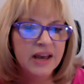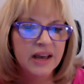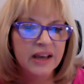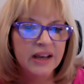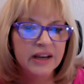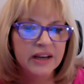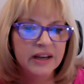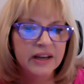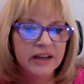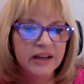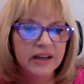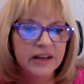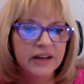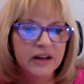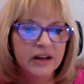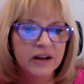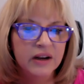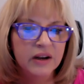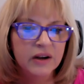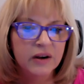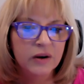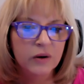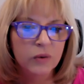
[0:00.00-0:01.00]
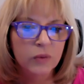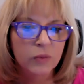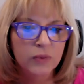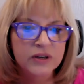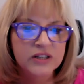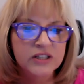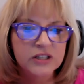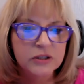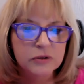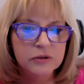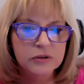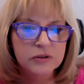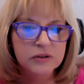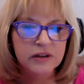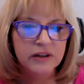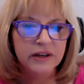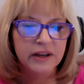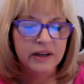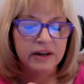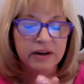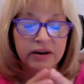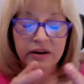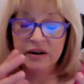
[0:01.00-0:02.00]
and
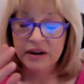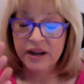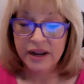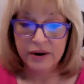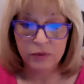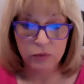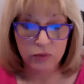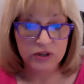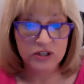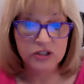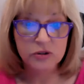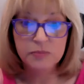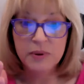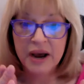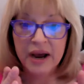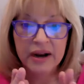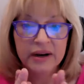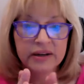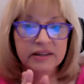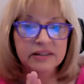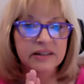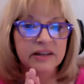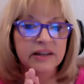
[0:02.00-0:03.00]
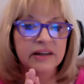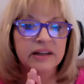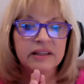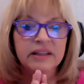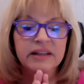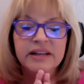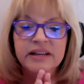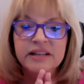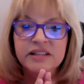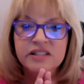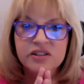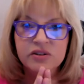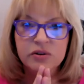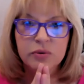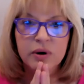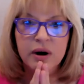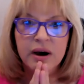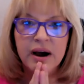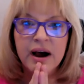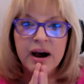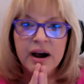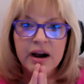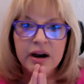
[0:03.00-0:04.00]
respect, and it leads to
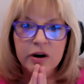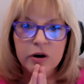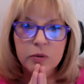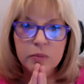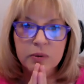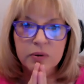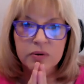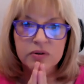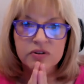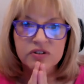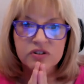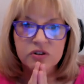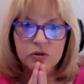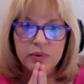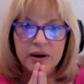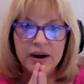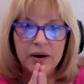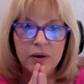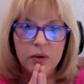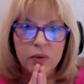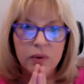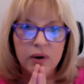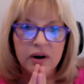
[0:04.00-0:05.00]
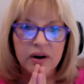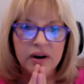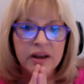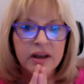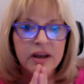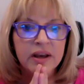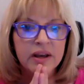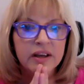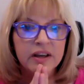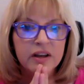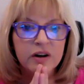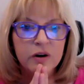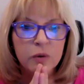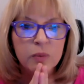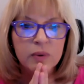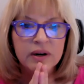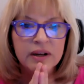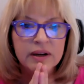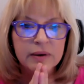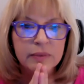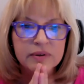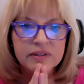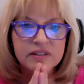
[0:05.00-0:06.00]
a higher personal power.
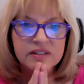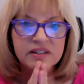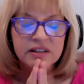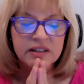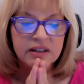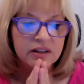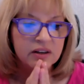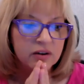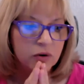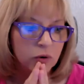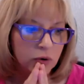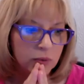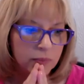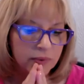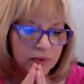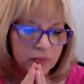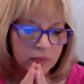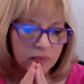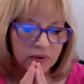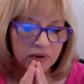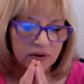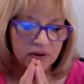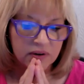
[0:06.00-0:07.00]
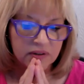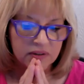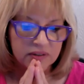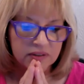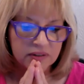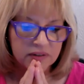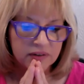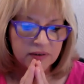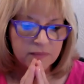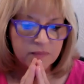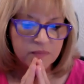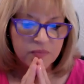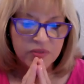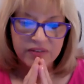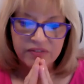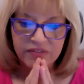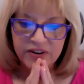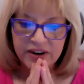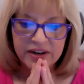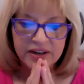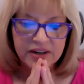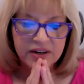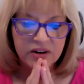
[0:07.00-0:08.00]
When I was in the corporate world,
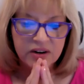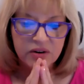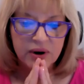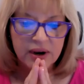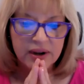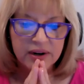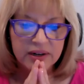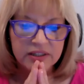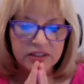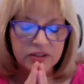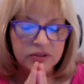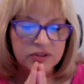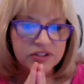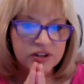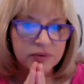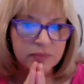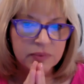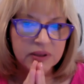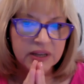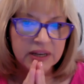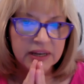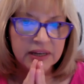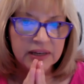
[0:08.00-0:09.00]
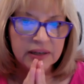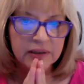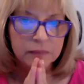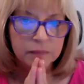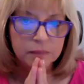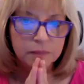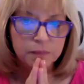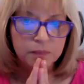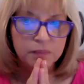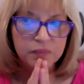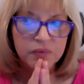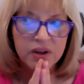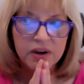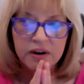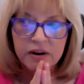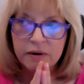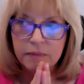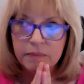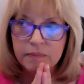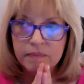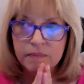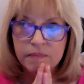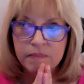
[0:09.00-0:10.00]
if I didn't know how to do something,
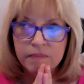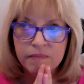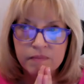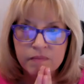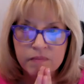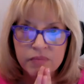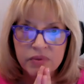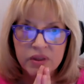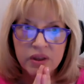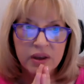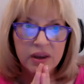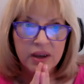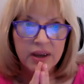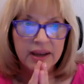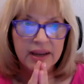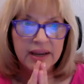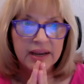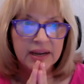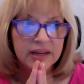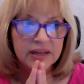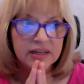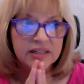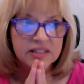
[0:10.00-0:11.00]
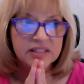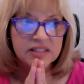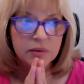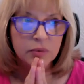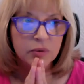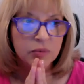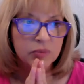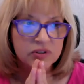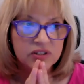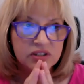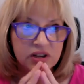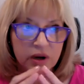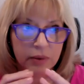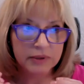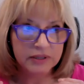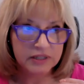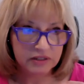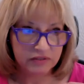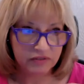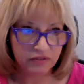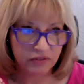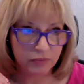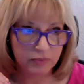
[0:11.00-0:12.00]
and someone was
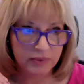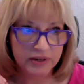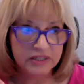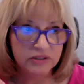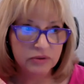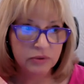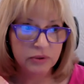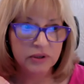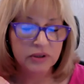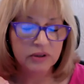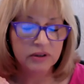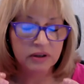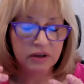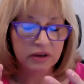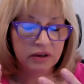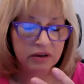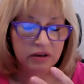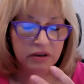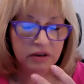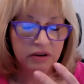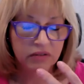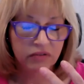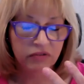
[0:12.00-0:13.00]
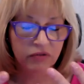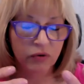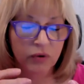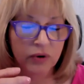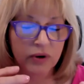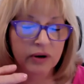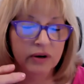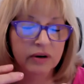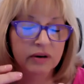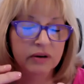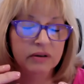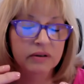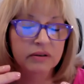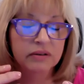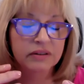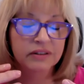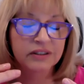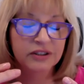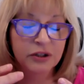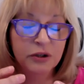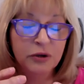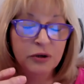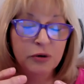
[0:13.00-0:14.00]
coming for me for
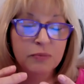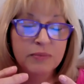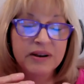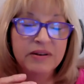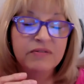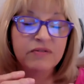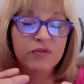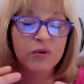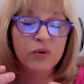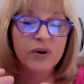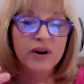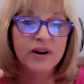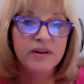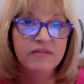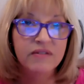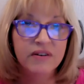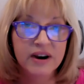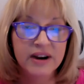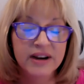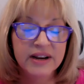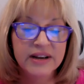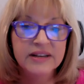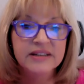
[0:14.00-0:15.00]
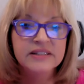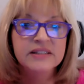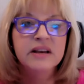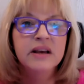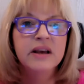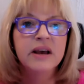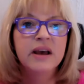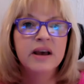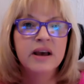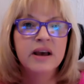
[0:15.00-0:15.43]
advice,